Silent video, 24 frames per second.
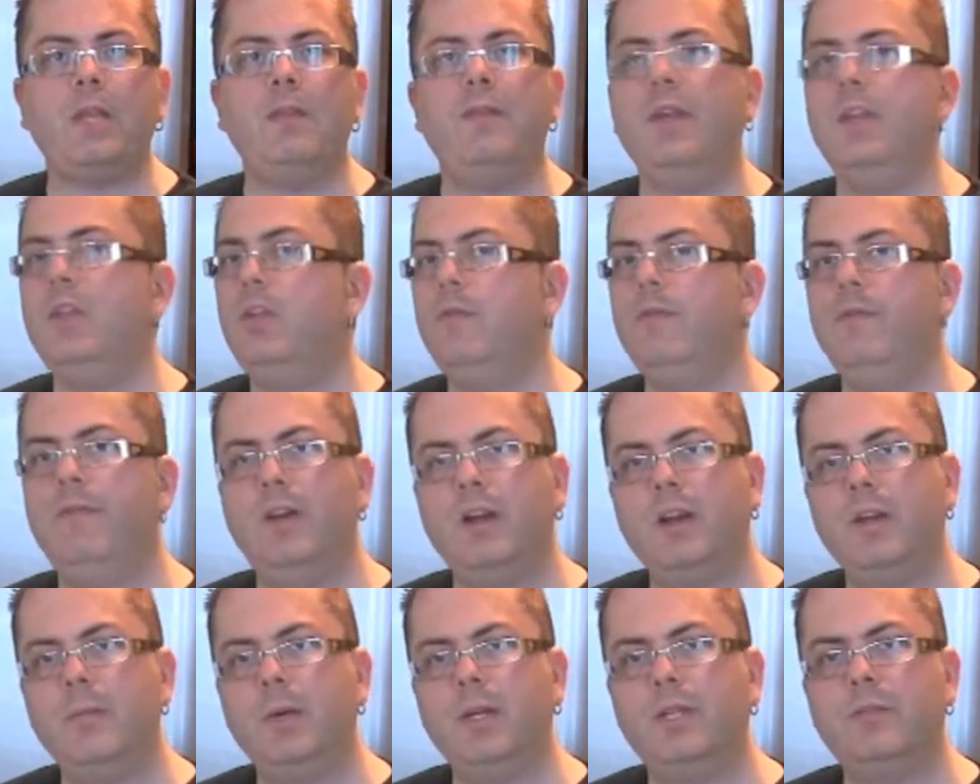Thank you
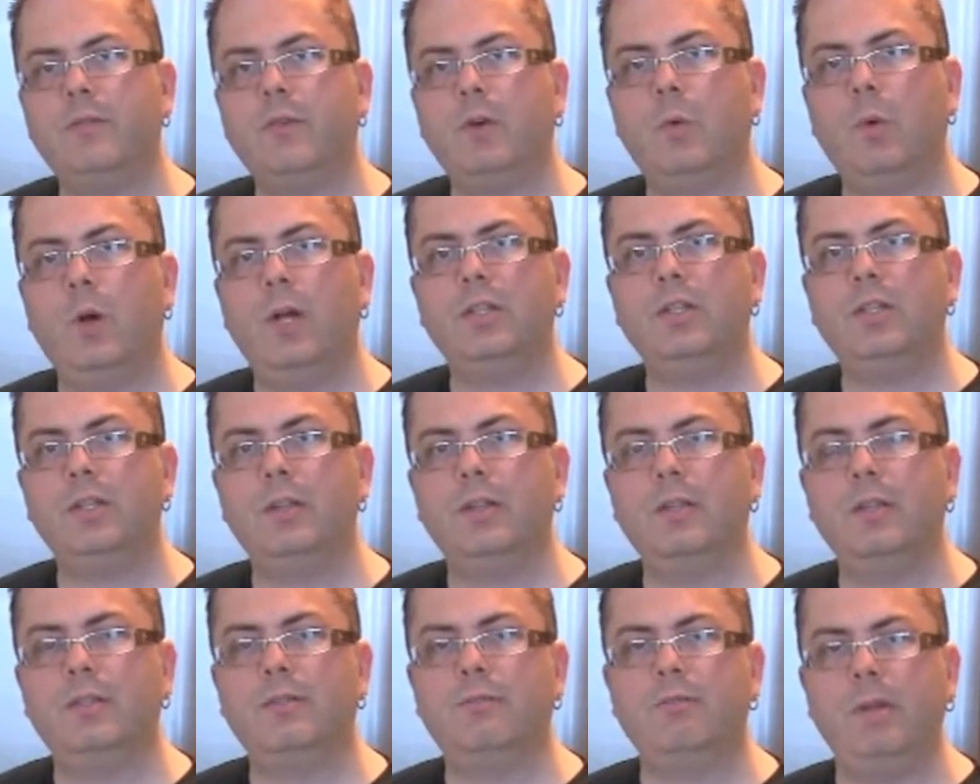very much for watching
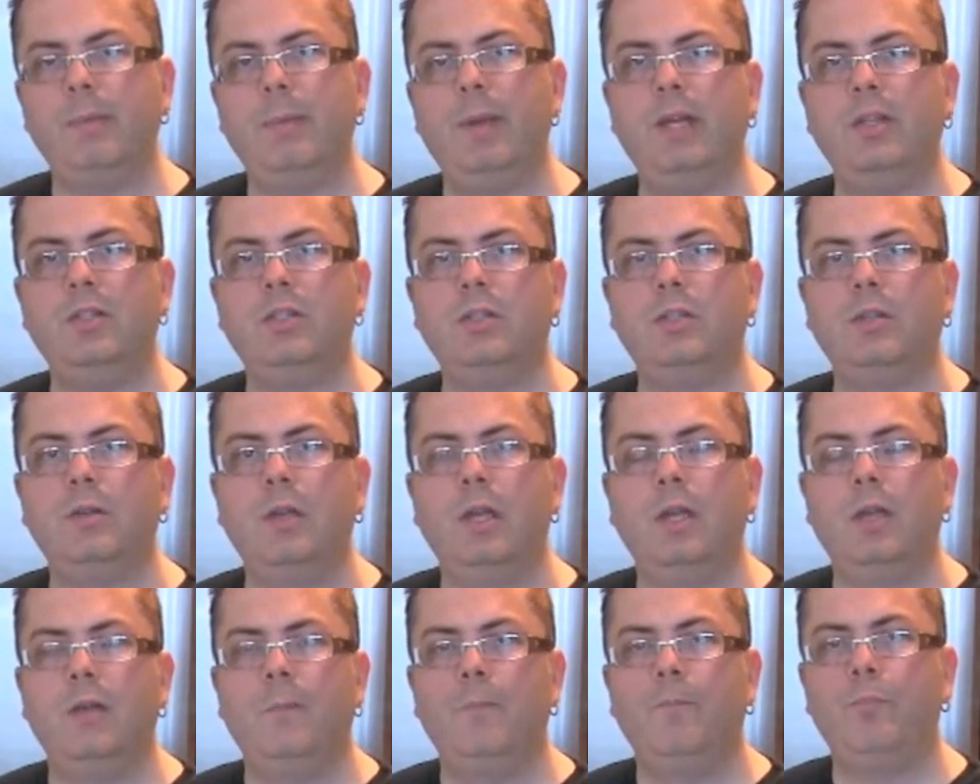this rematch.
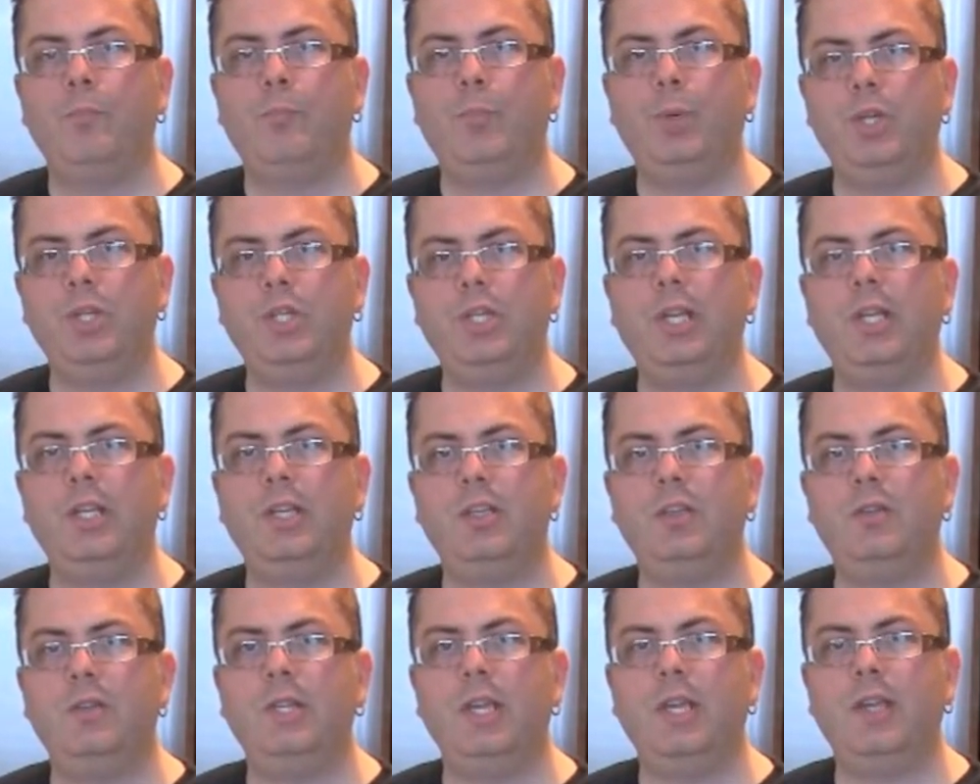
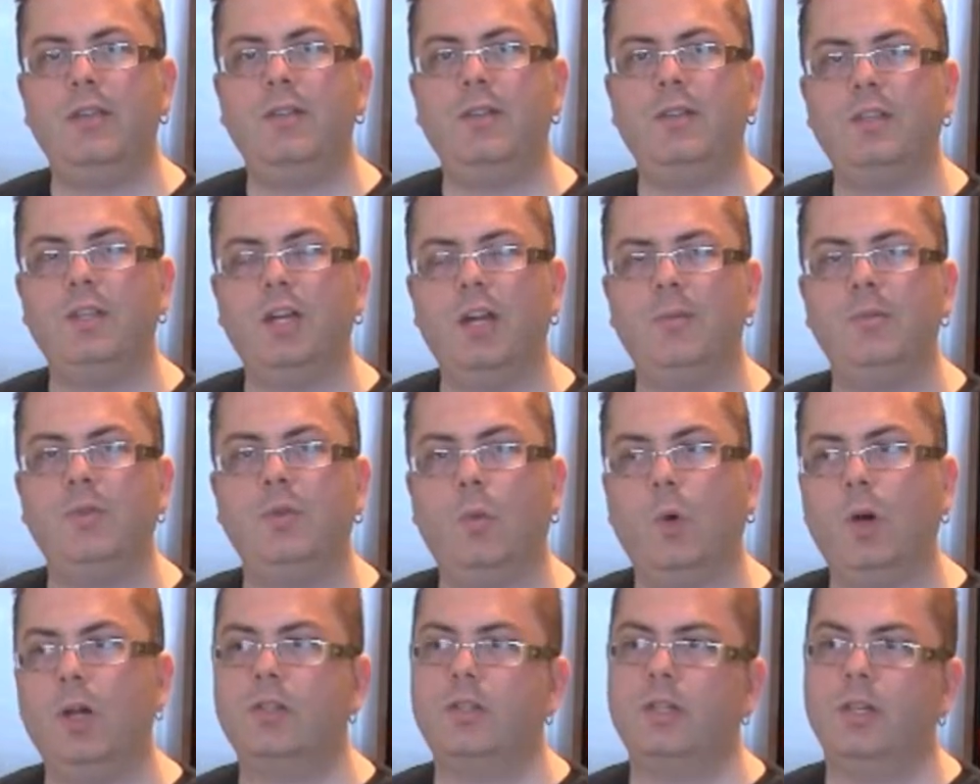Appreciate you taking the time to
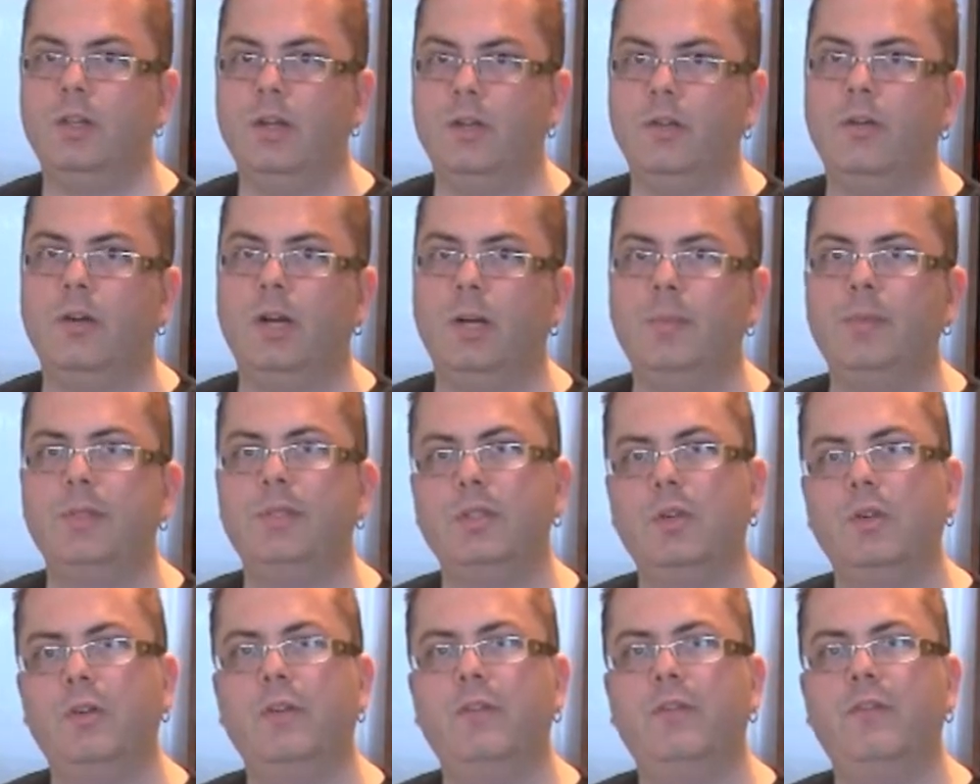watch another
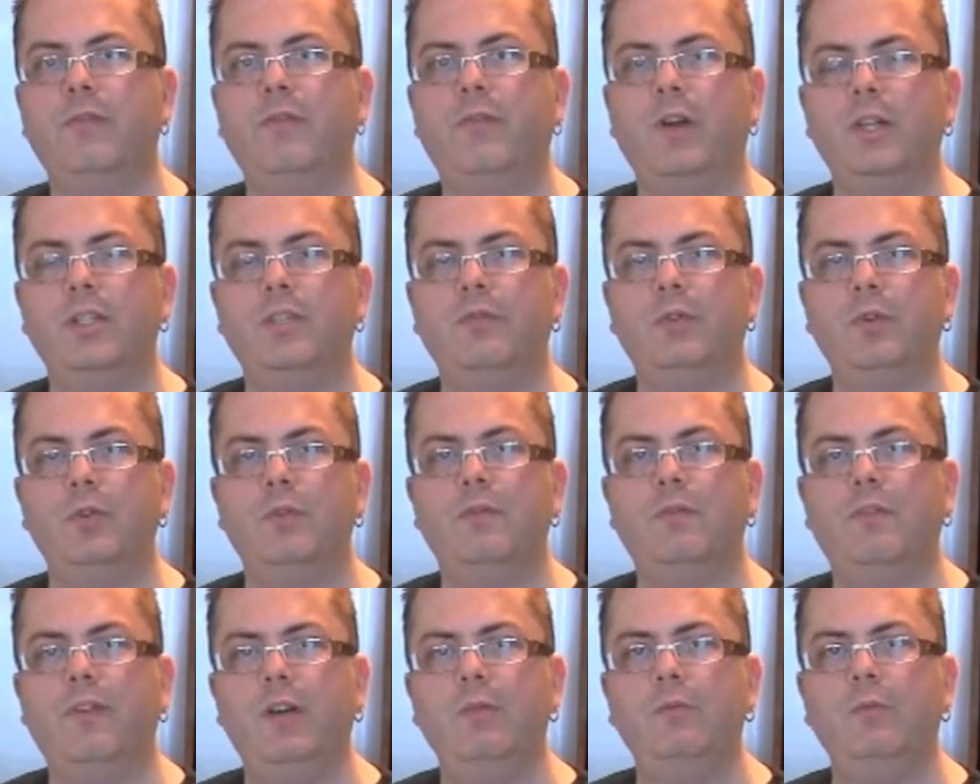episode of Friends, Food
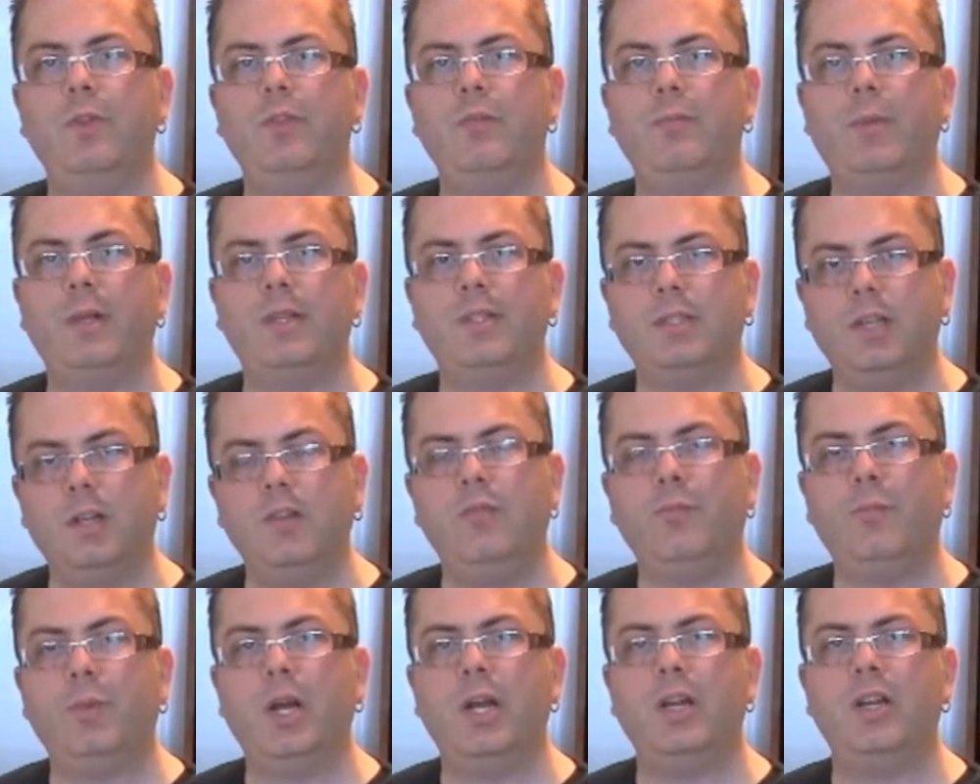and Fun with
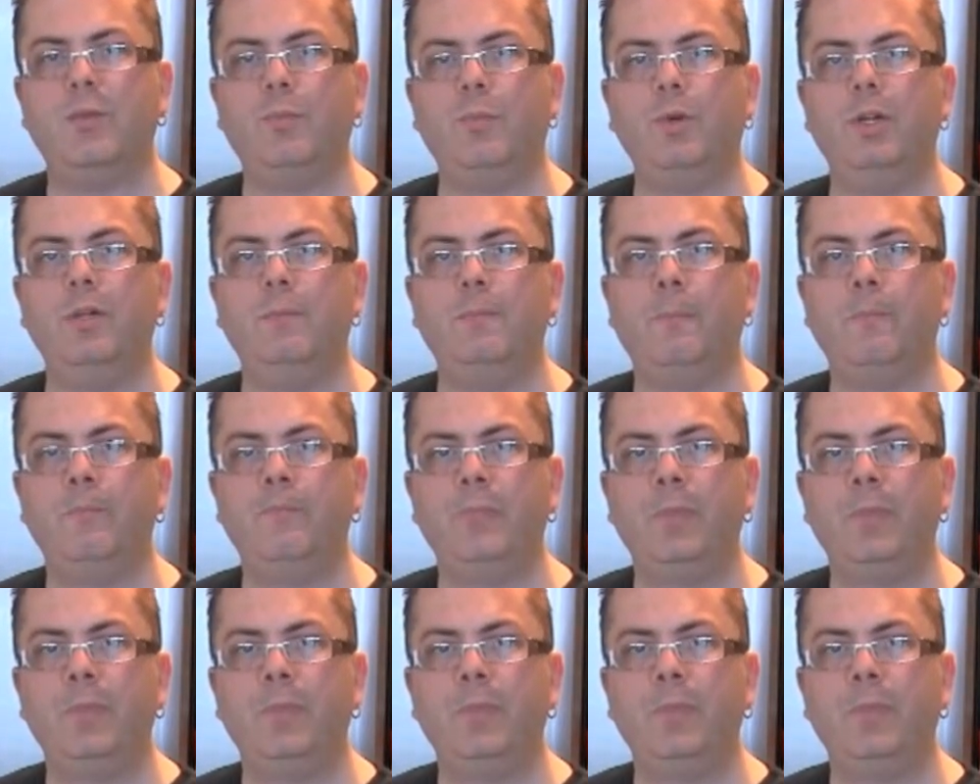myself, Brian Upward.